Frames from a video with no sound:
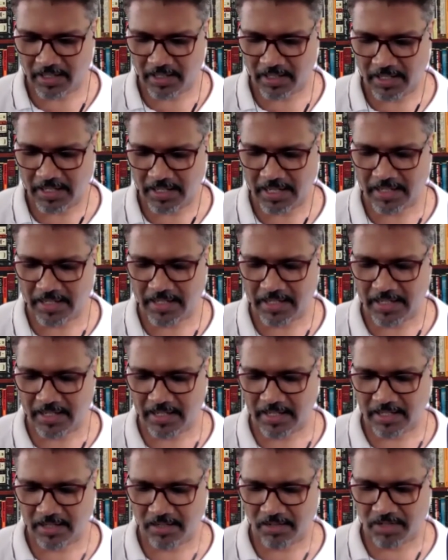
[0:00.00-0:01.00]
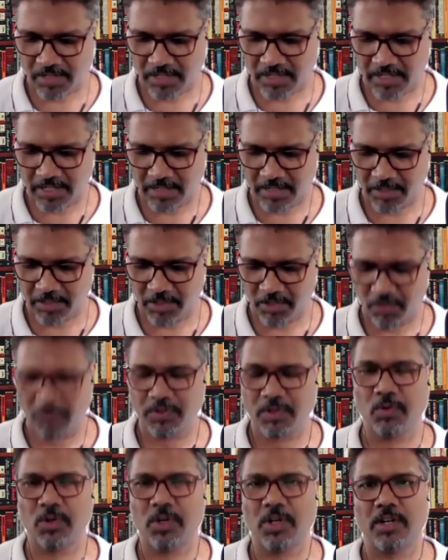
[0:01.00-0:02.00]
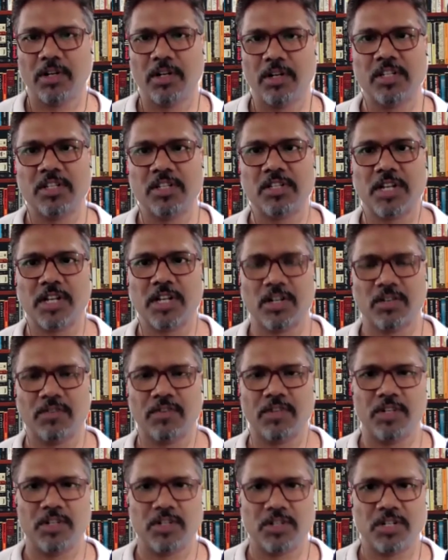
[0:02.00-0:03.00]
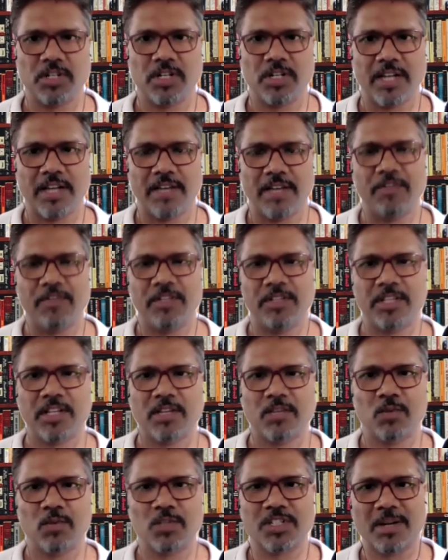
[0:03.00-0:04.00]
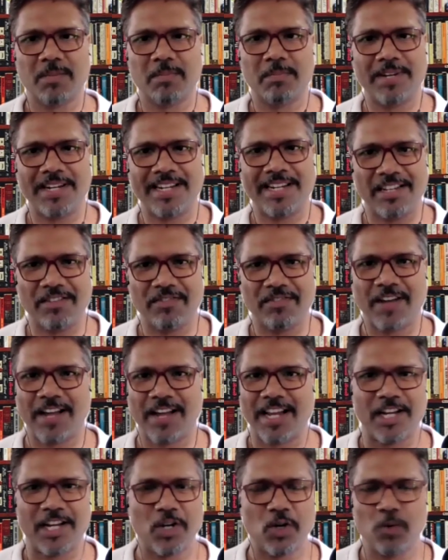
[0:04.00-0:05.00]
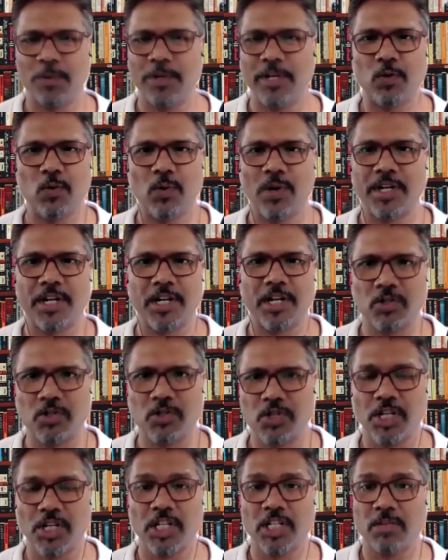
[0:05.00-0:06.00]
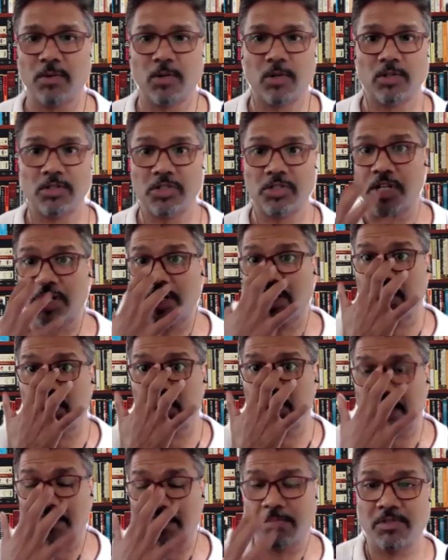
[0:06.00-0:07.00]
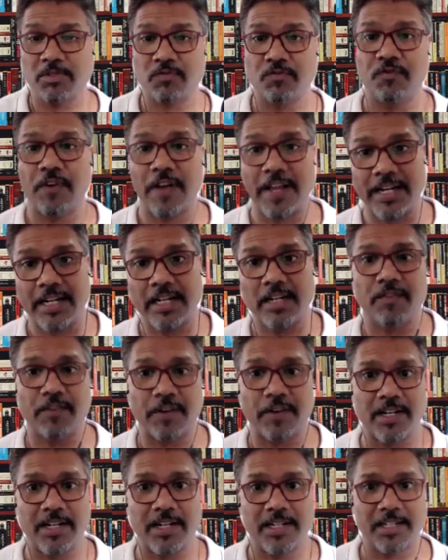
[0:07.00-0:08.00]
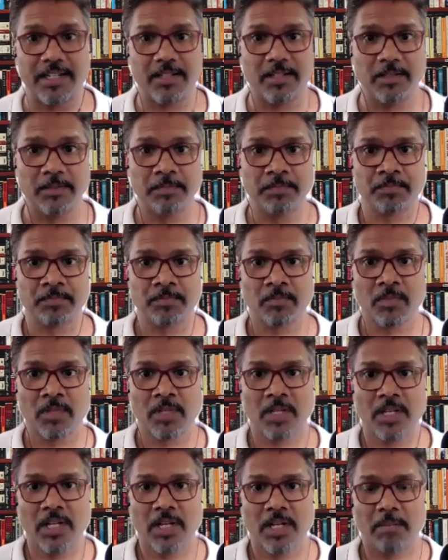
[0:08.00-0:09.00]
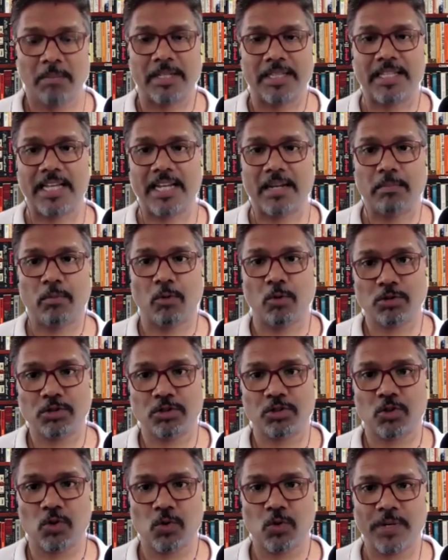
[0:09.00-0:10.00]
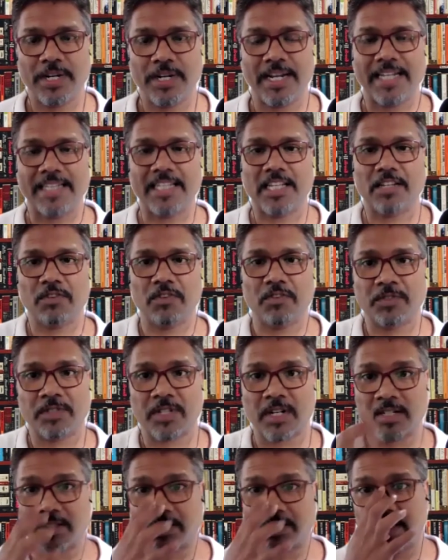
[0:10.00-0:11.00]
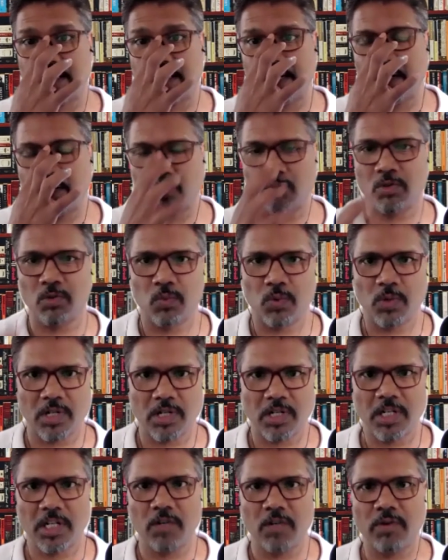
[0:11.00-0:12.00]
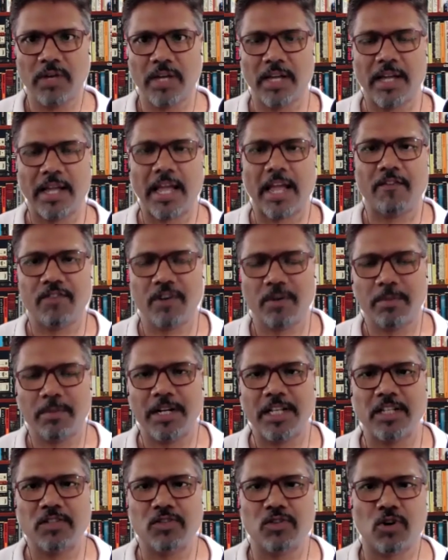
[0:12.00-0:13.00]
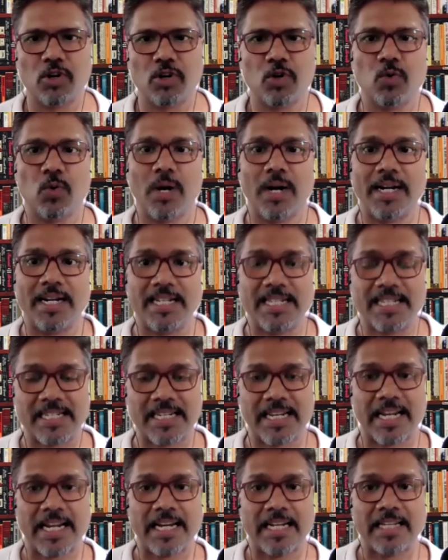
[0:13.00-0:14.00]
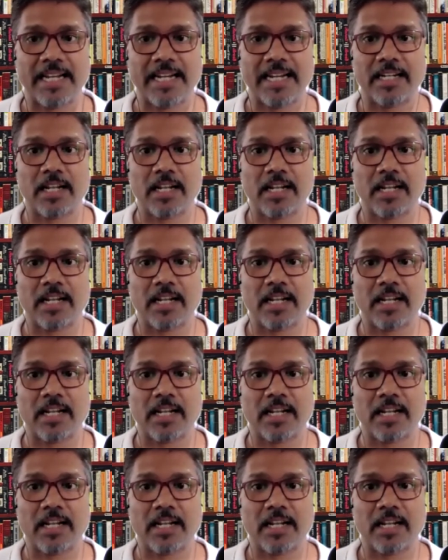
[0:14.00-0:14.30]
like you said, I mean, we were in a state of inertia. Everything was completely fine. Nobody wanted to change, because change comes very difficult, But then post-COVID, I think we've thrusted into the world where everybody has got to understand that